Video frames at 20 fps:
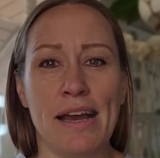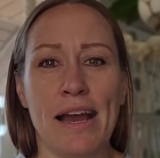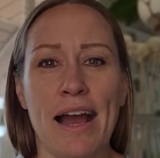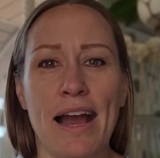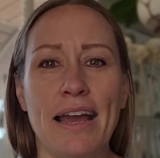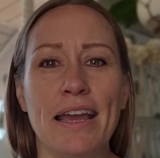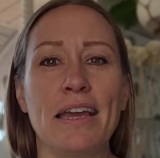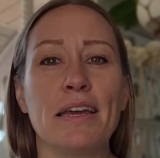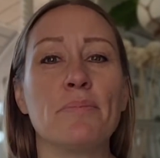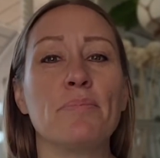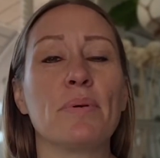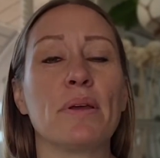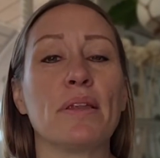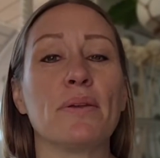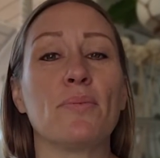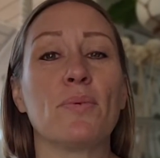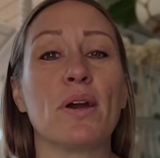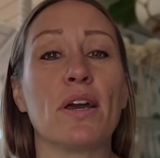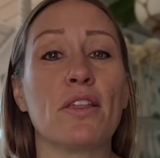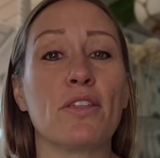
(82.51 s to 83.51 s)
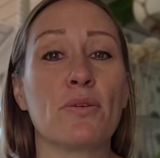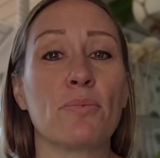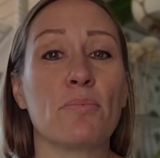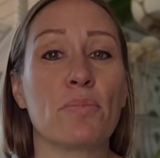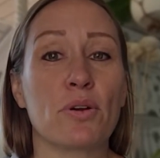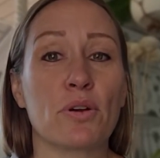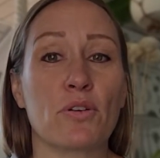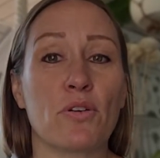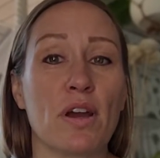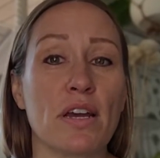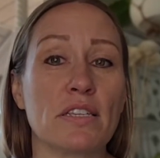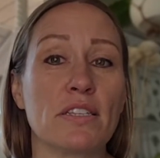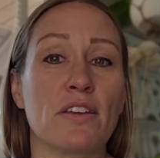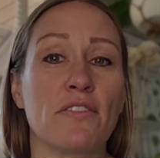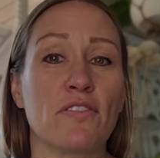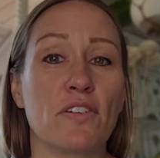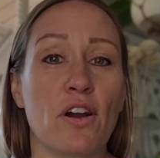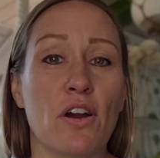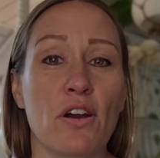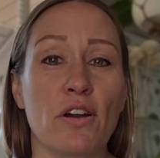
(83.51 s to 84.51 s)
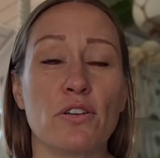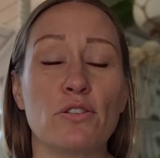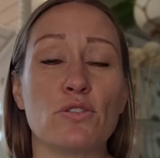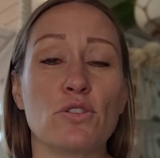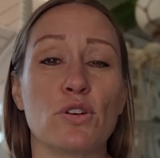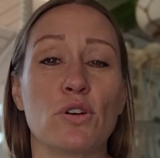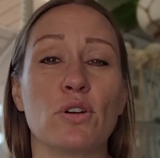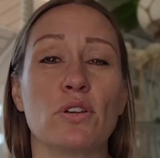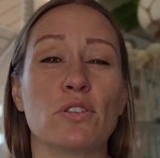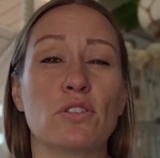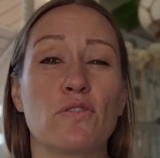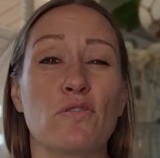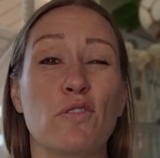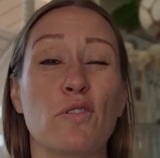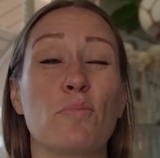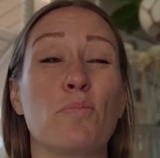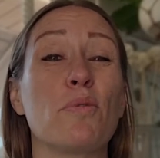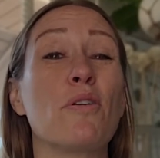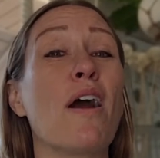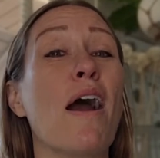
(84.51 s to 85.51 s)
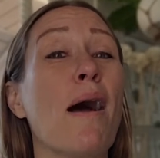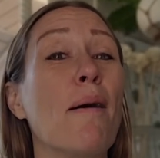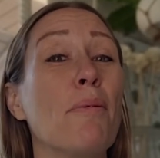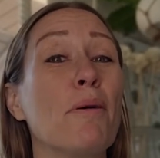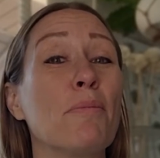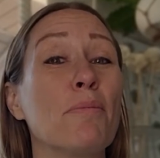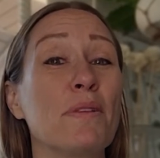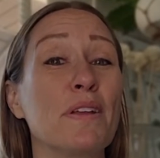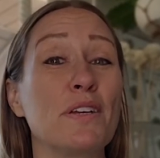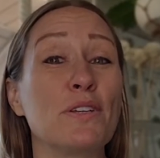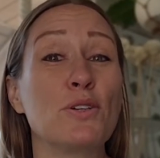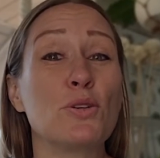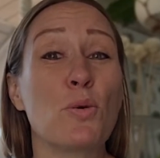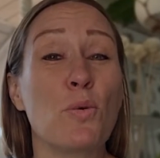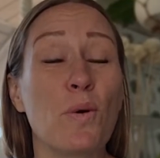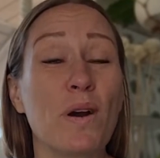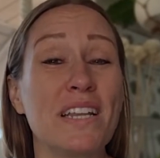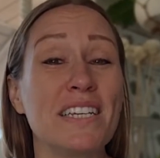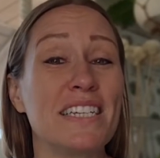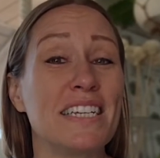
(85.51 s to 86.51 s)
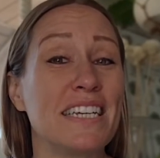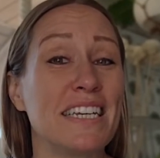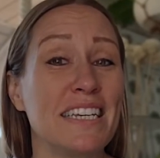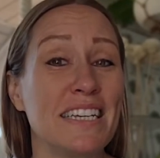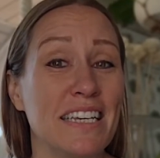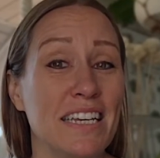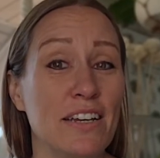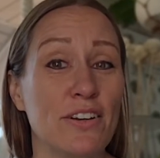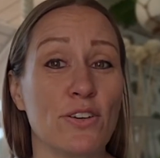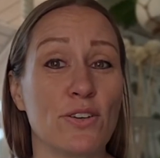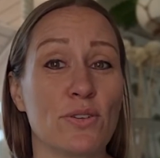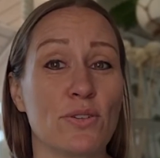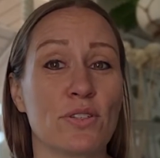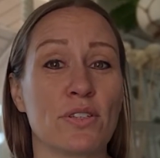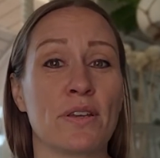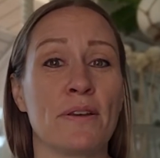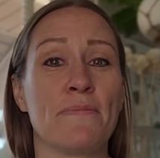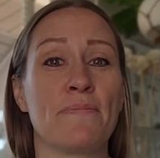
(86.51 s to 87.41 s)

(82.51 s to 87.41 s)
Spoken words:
I had been with Progressive Car Insurance for probably 20 years.